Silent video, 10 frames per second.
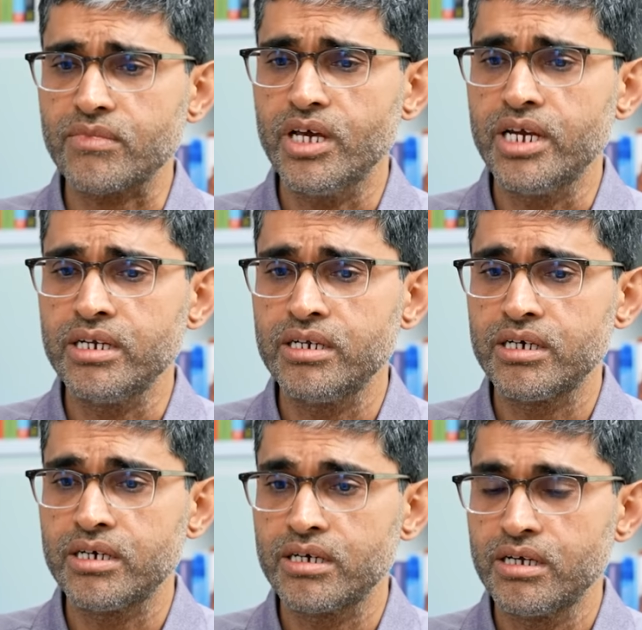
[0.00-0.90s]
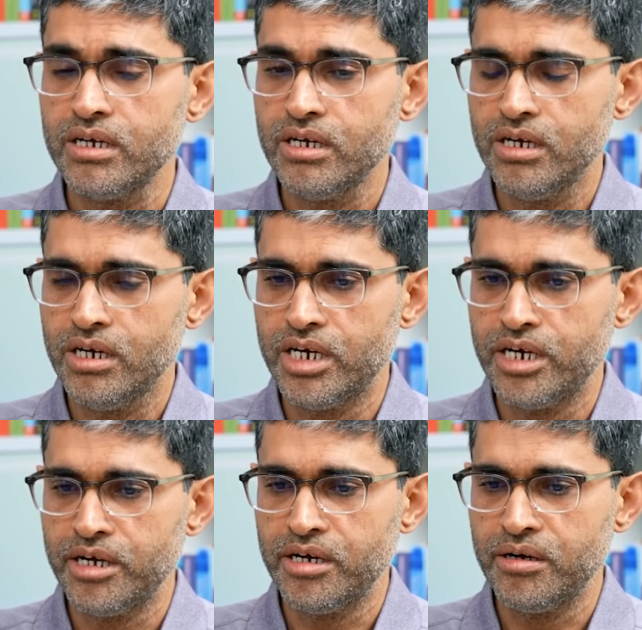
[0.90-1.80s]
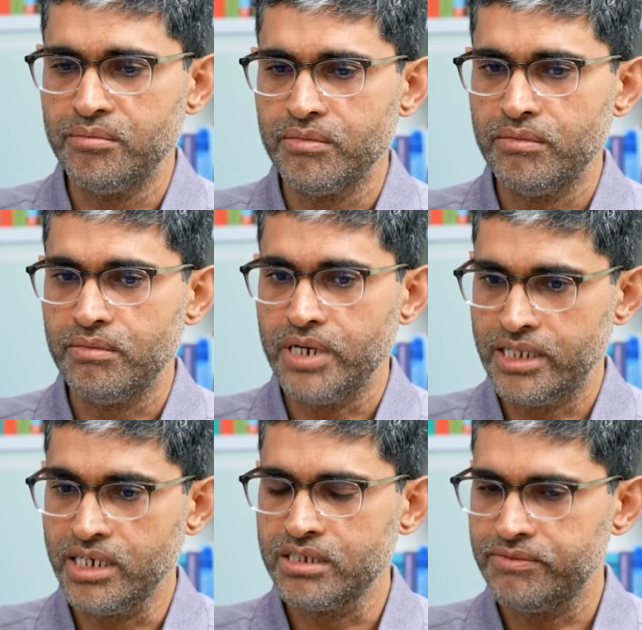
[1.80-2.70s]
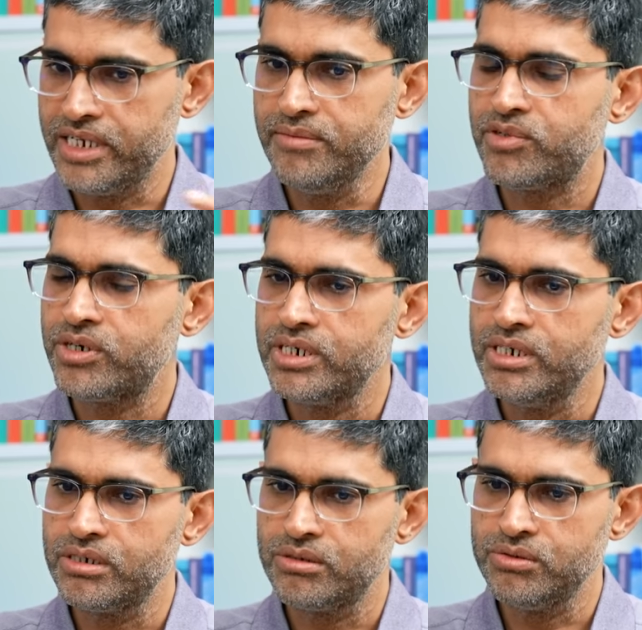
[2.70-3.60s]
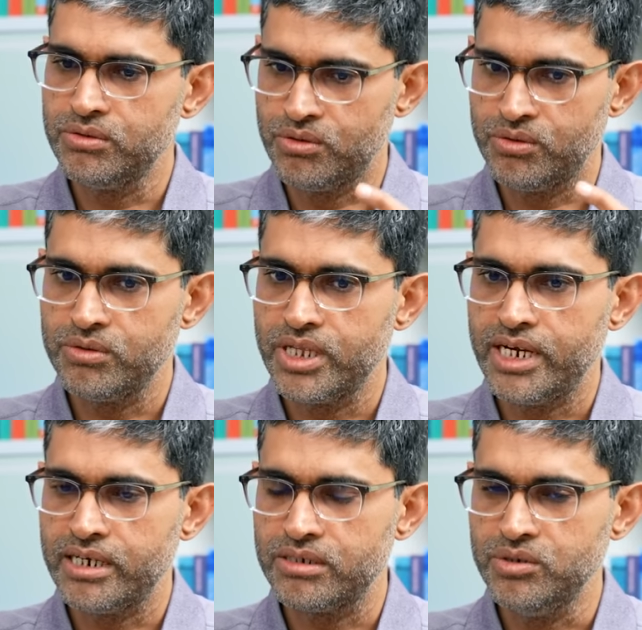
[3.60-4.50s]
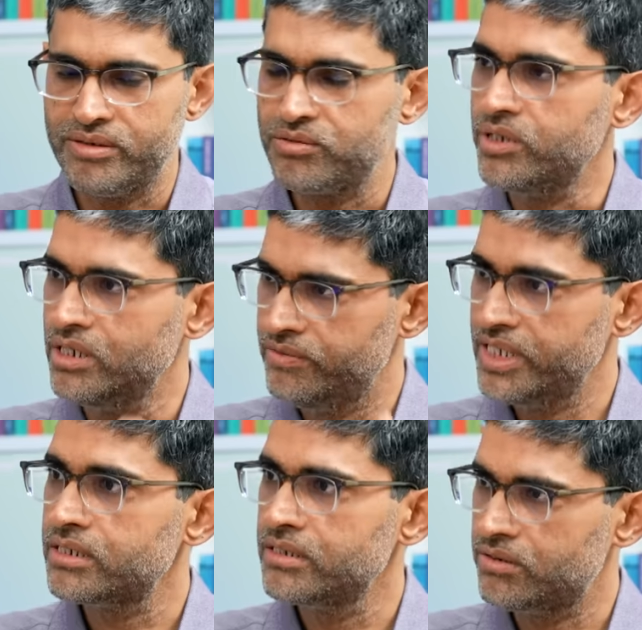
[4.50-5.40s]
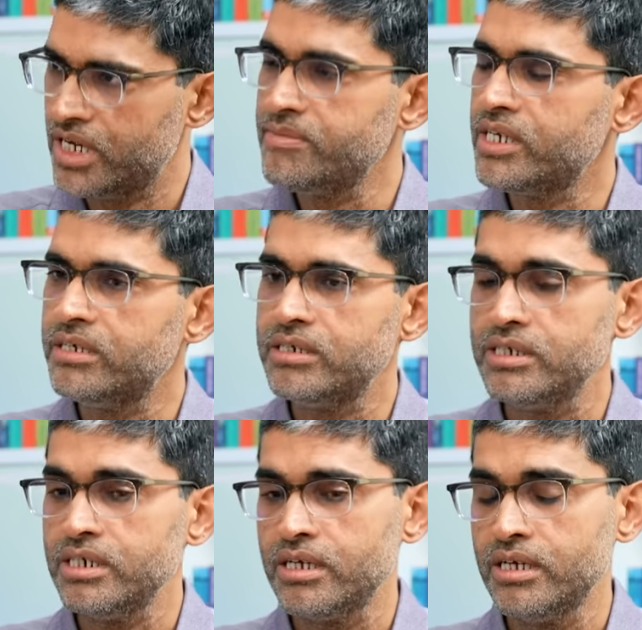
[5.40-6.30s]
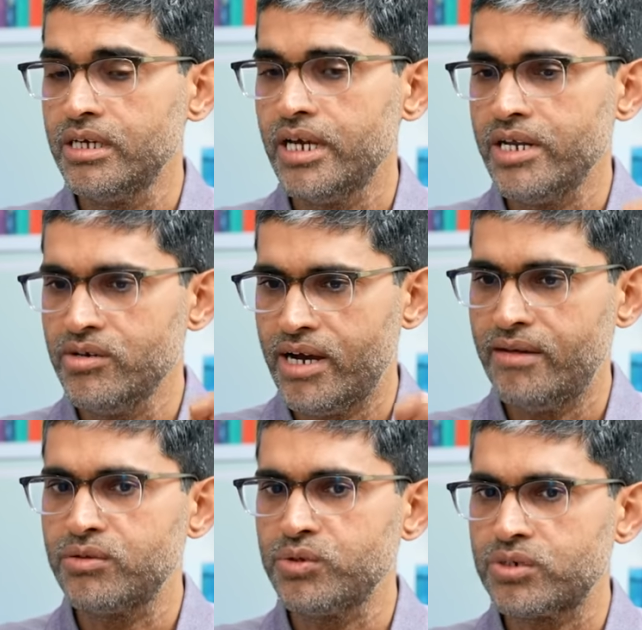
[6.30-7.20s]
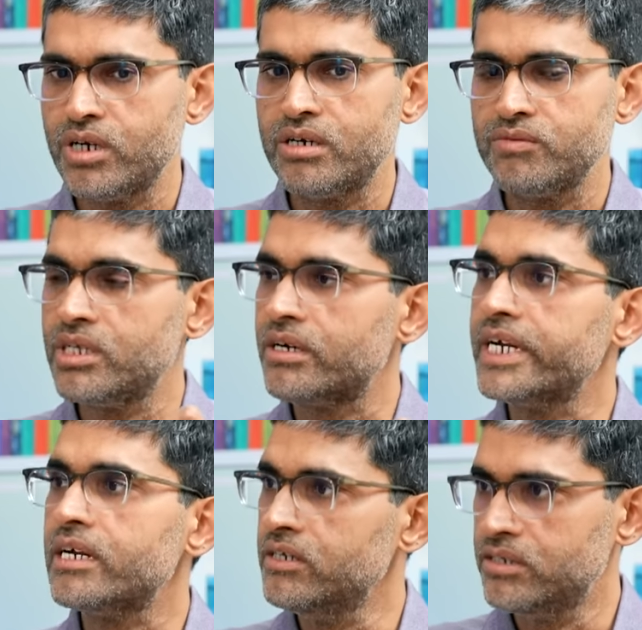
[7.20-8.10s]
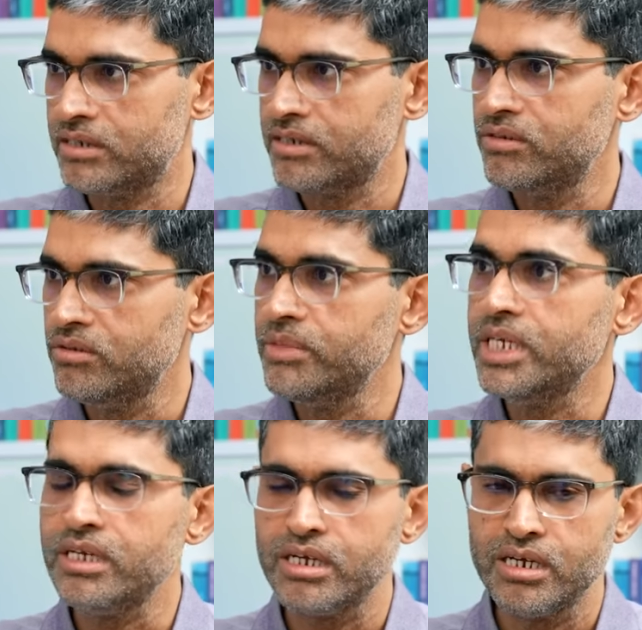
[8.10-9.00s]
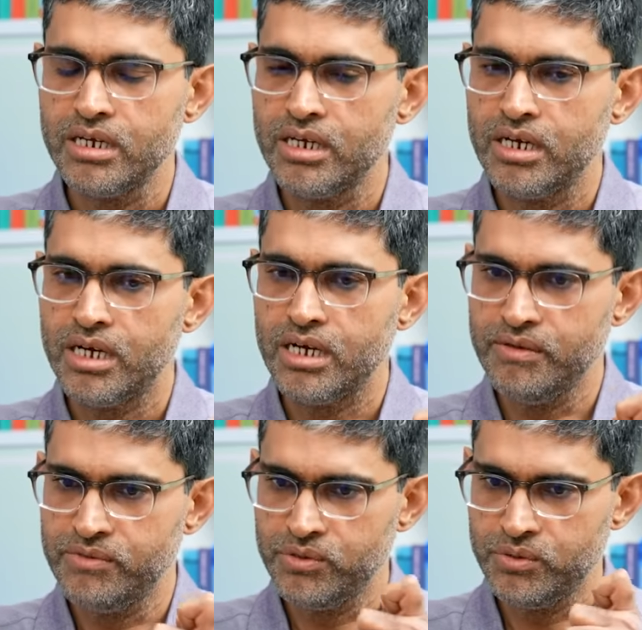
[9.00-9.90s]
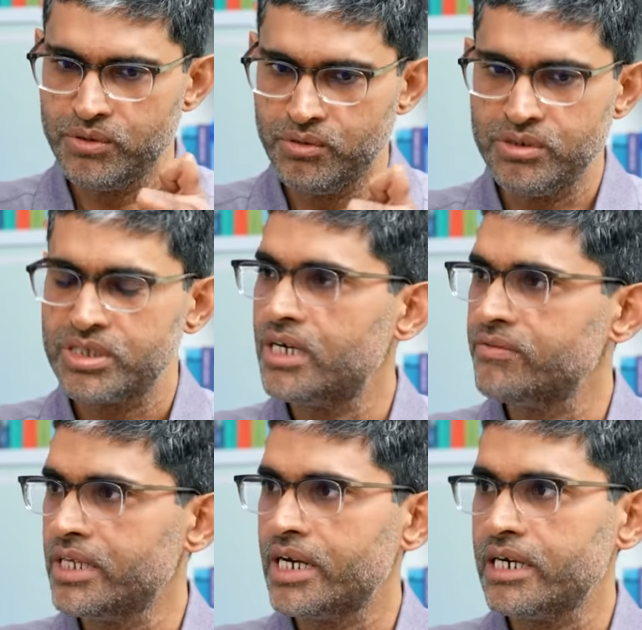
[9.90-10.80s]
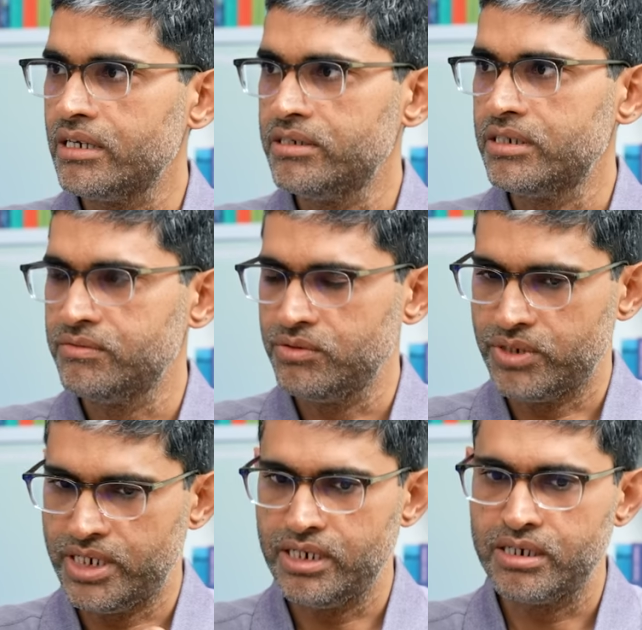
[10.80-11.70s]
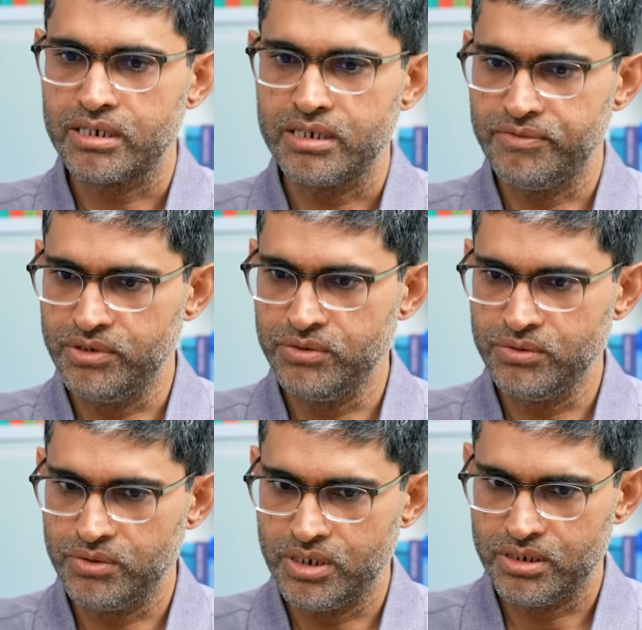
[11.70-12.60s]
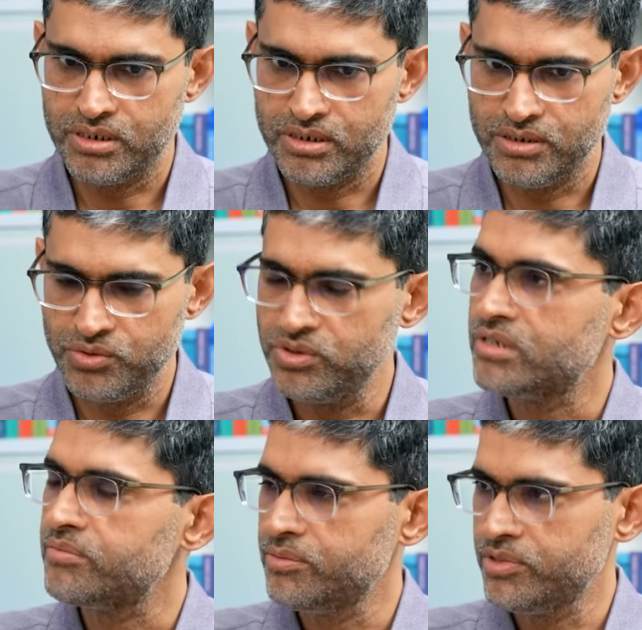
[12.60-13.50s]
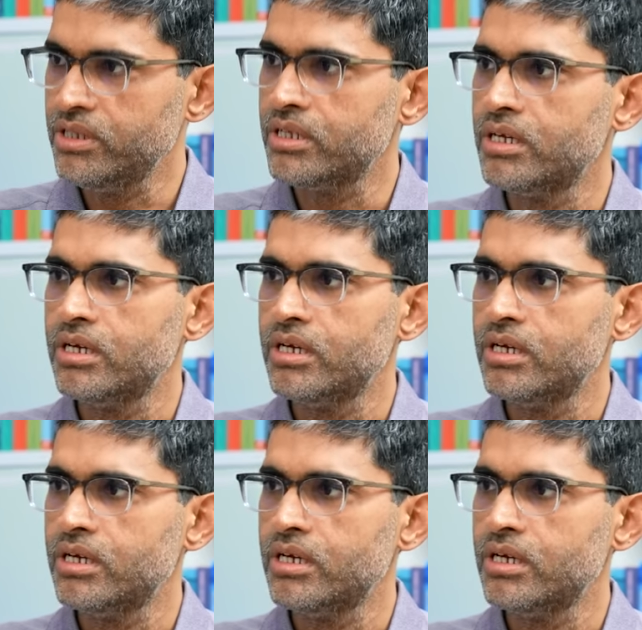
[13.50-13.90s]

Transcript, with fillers: And uh, um, I think it's very important to know that you have to invest in yeah. time and energy and you have to start with the right leader. Mm-hmm. To me, uh, if you don't start with the right leader, if you hire a few uh, junior people,